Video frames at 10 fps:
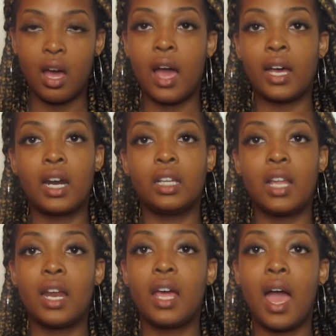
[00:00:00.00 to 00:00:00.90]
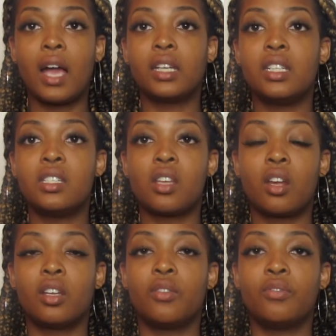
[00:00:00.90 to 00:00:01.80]
I got a lot of acne
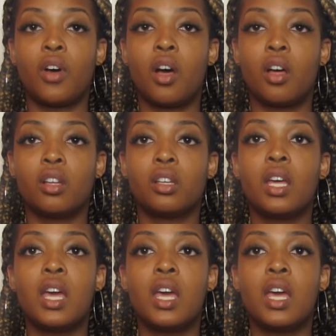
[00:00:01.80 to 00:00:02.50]
starting in fall,